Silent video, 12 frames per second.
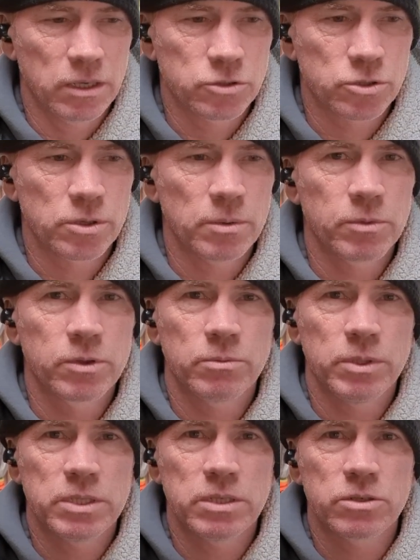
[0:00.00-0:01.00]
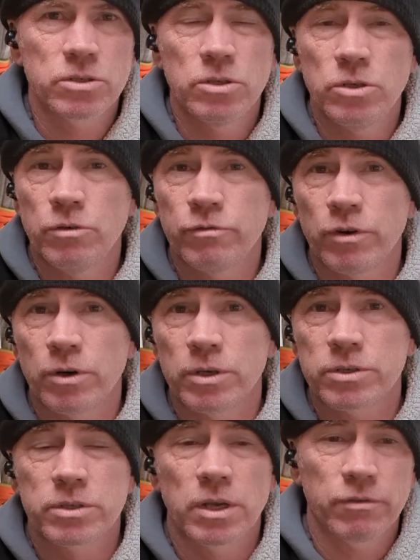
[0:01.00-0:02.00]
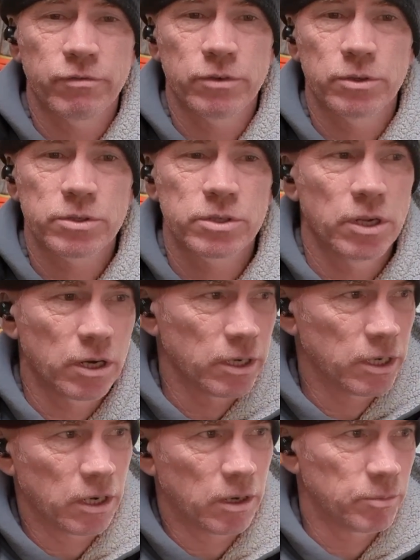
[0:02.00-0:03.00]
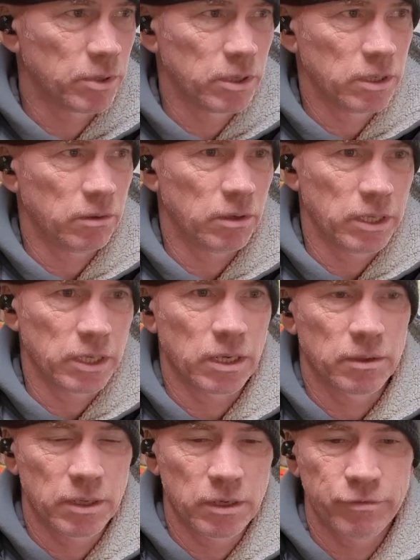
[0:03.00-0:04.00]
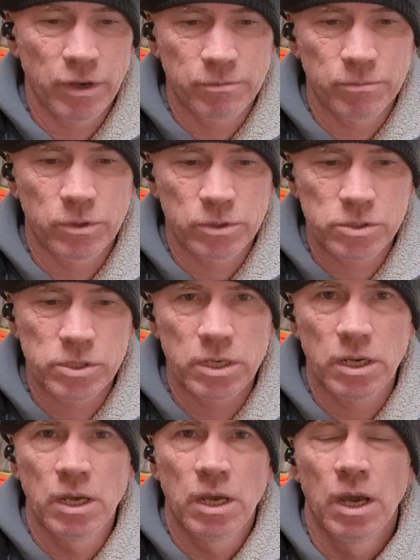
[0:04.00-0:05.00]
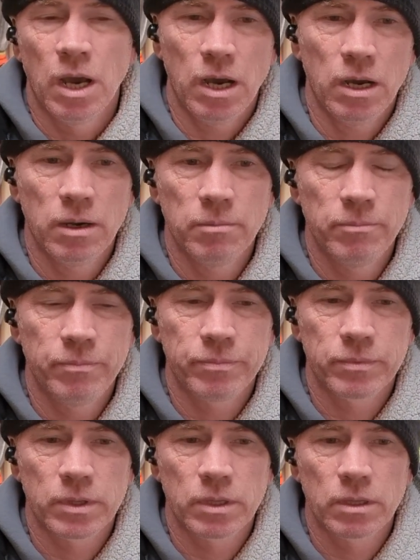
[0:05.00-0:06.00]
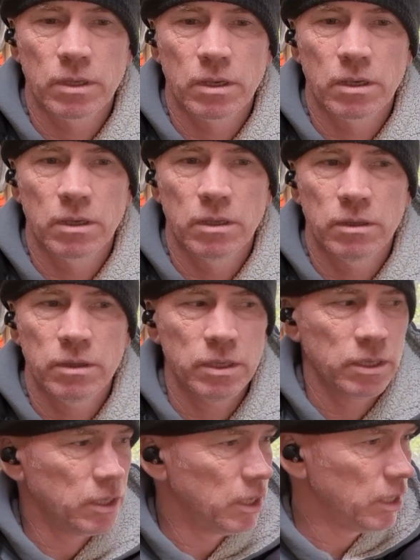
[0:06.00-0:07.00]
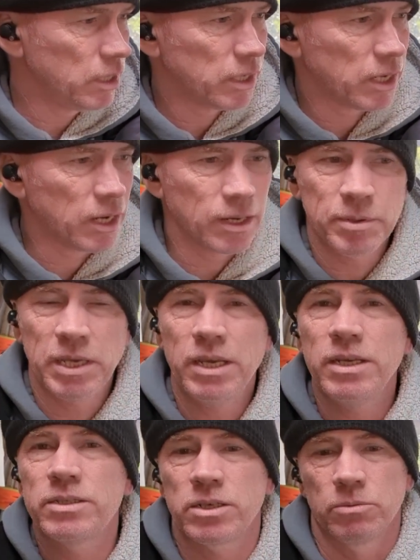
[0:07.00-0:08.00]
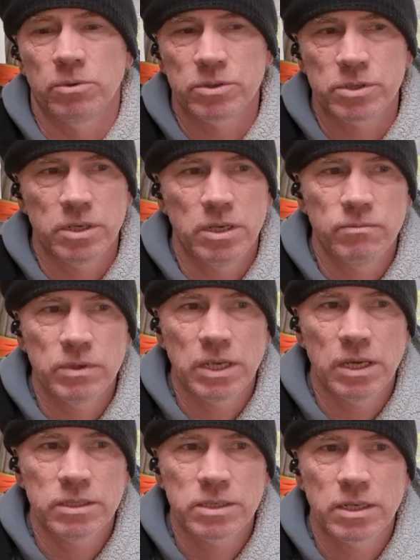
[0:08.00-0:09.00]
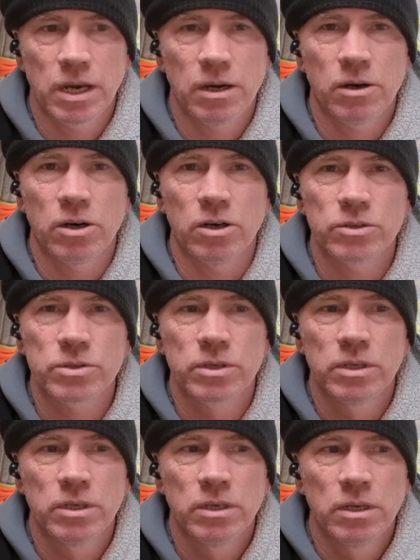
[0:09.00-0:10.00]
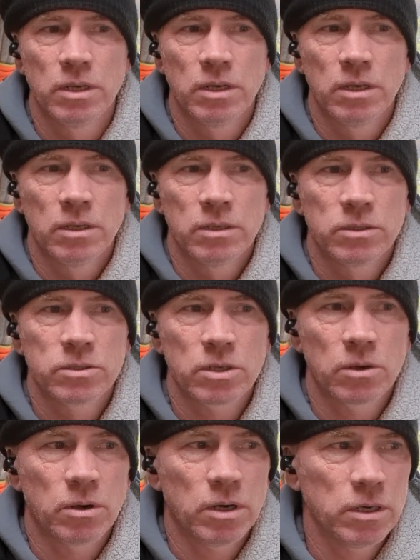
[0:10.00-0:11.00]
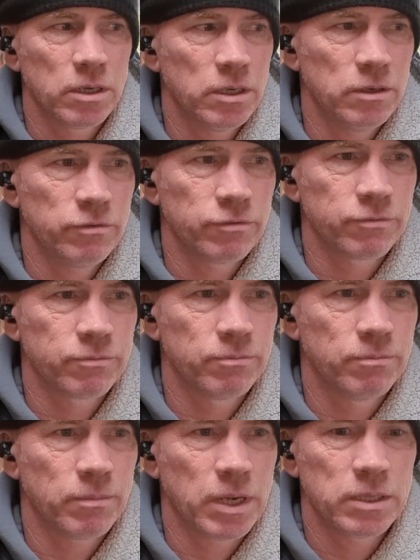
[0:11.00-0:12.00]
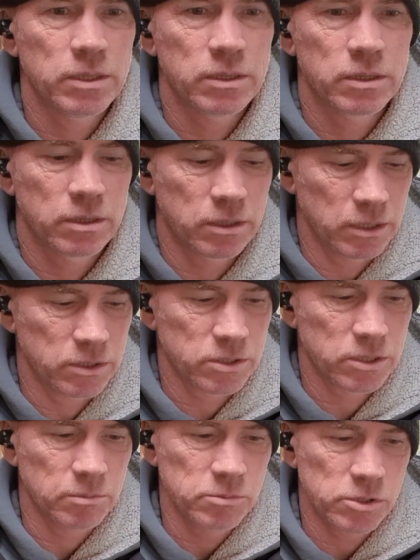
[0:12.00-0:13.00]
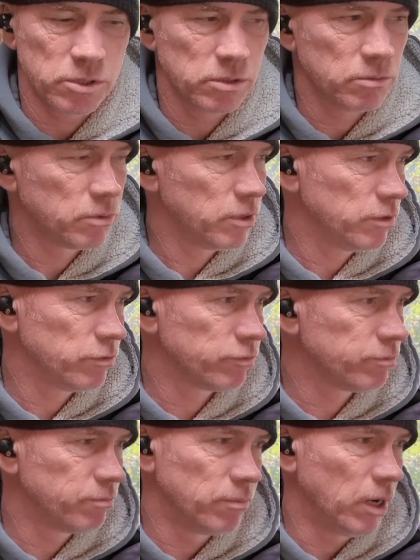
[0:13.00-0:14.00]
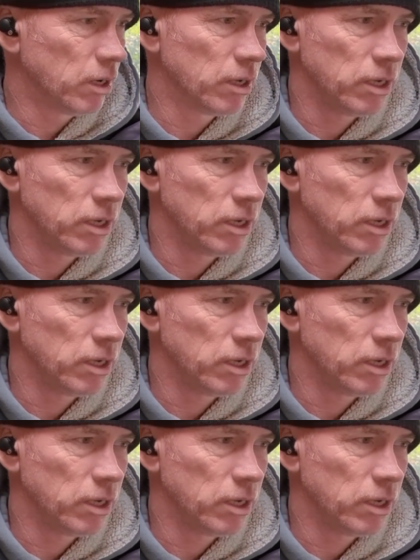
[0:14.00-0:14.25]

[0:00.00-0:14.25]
trip that we did to the New Forest that first night, I'll put a little link up there if you haven't watched it. The in-cab heater wasn't even getting that hot. So I've made the assumption with my